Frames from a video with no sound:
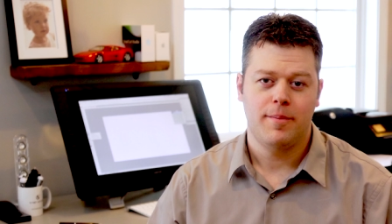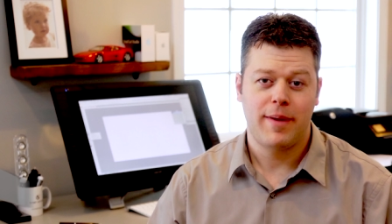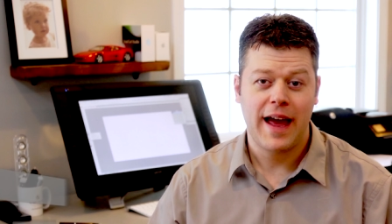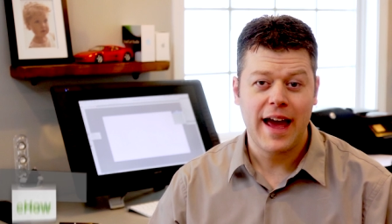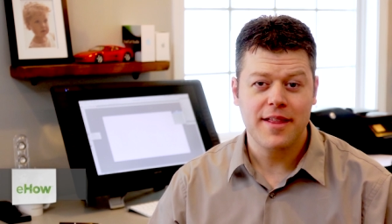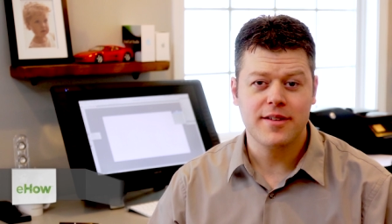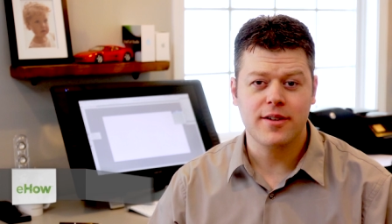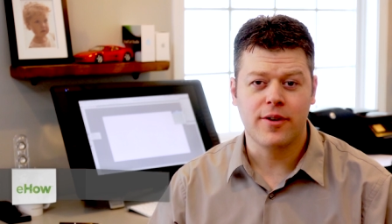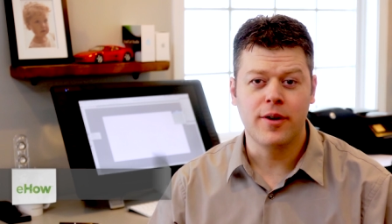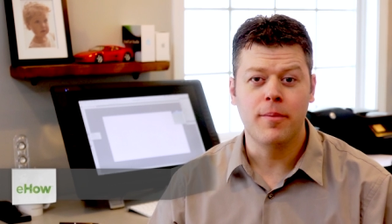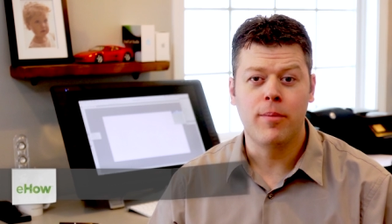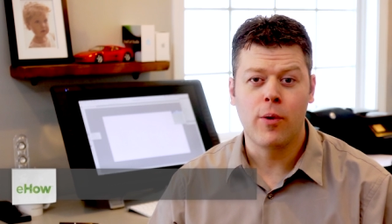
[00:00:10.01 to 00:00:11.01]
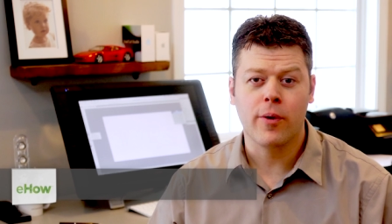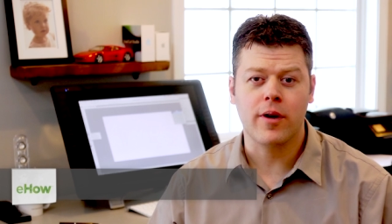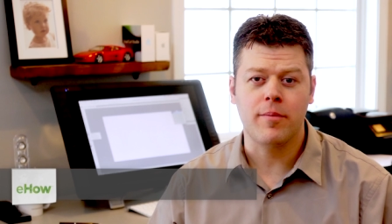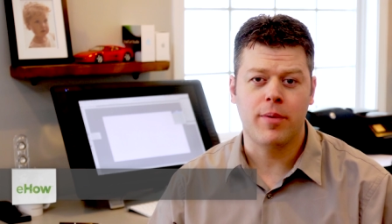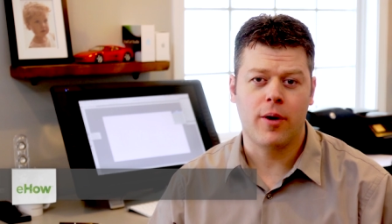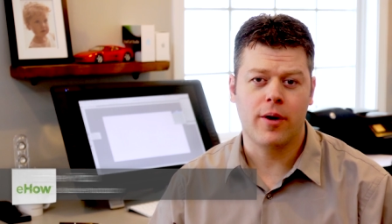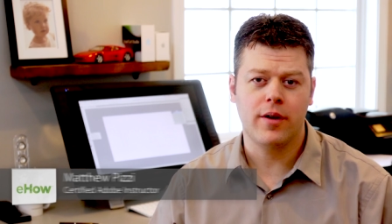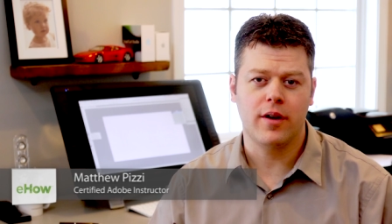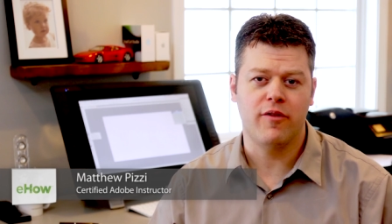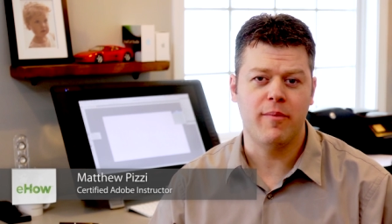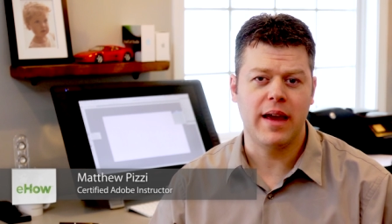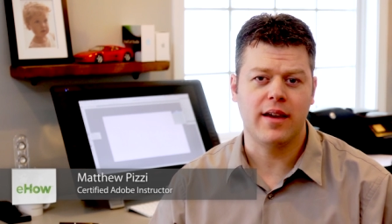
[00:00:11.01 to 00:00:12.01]
Paths are an important
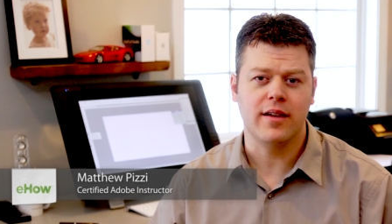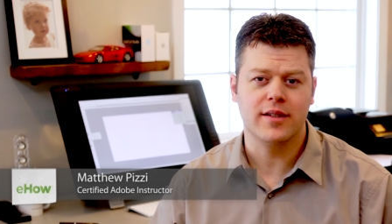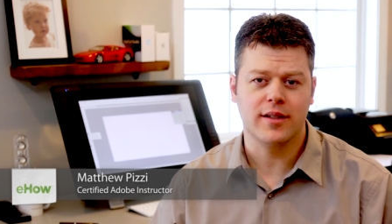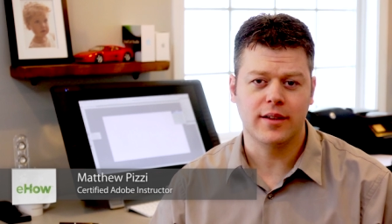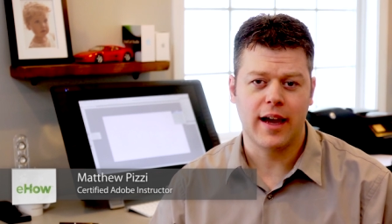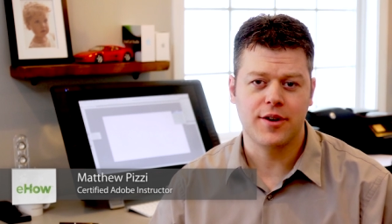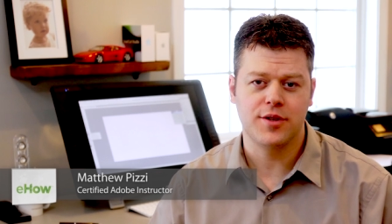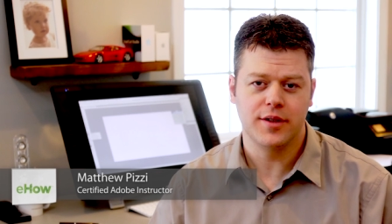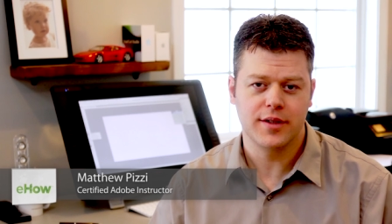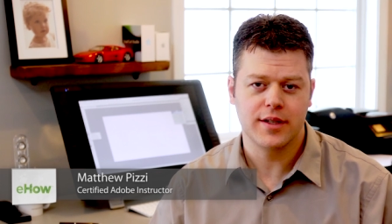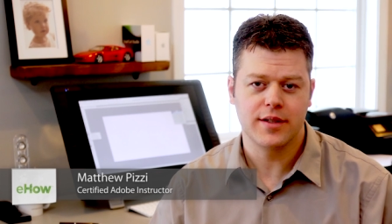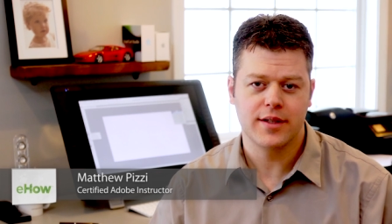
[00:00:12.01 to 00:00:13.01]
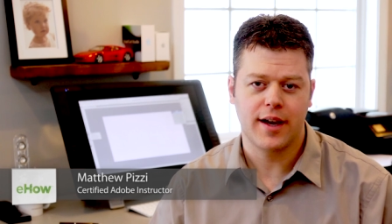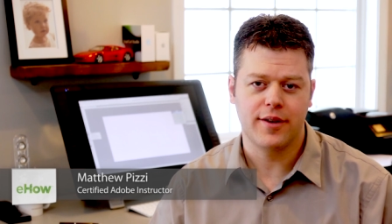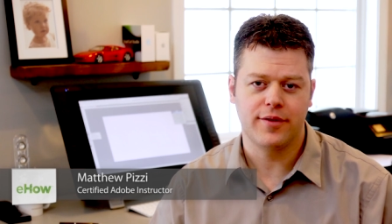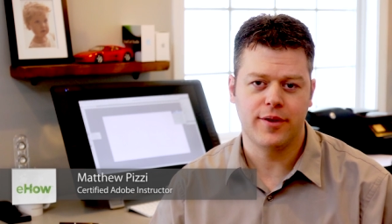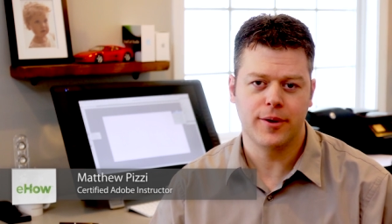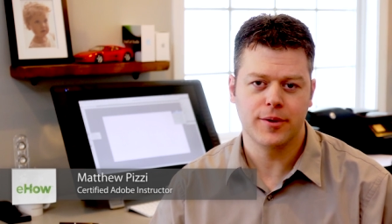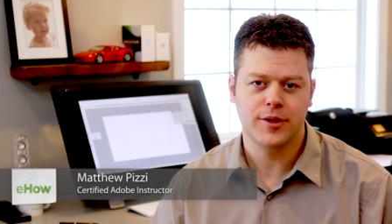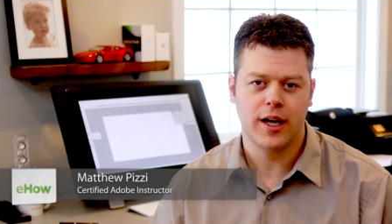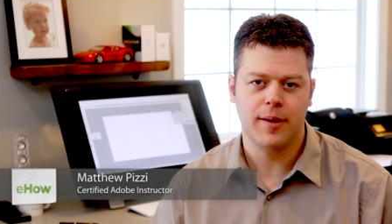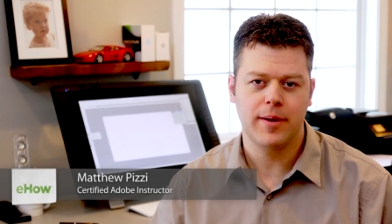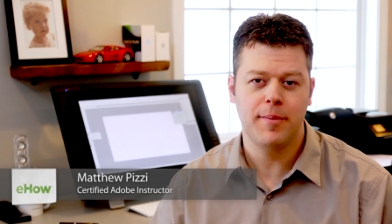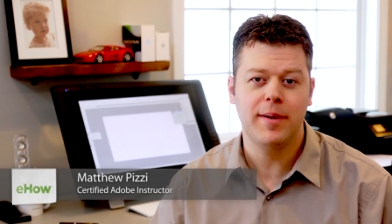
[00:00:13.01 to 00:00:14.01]
part of making selections inside of
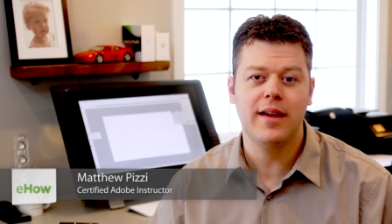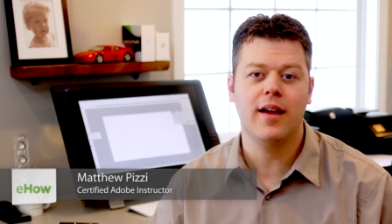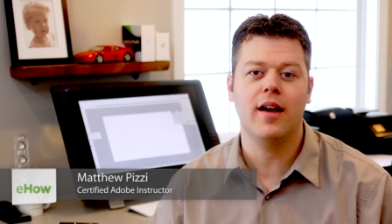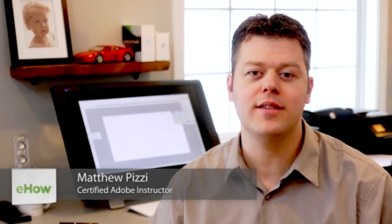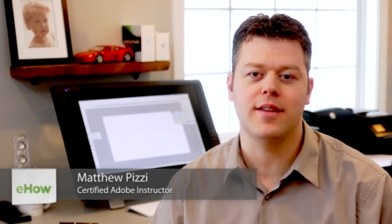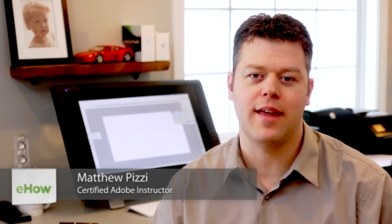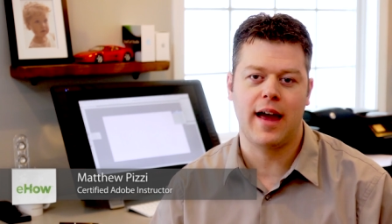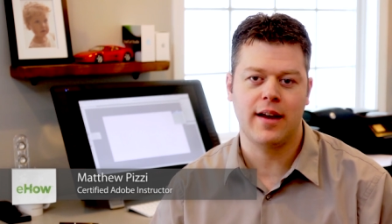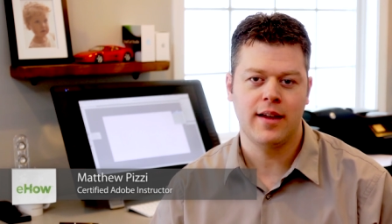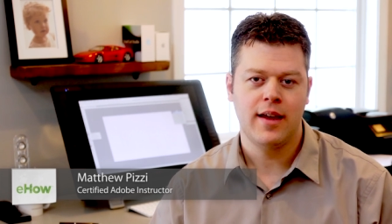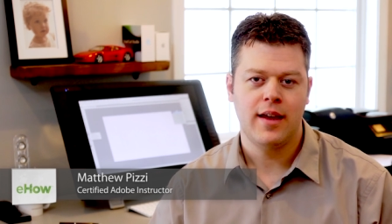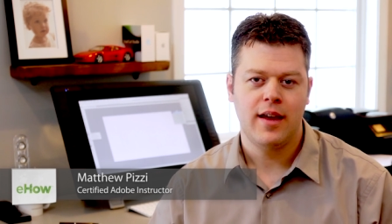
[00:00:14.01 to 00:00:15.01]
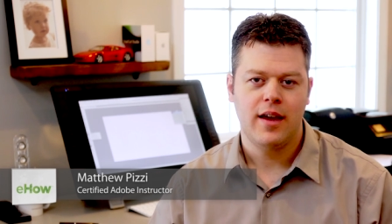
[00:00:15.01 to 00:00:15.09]
Photoshop, and because of that,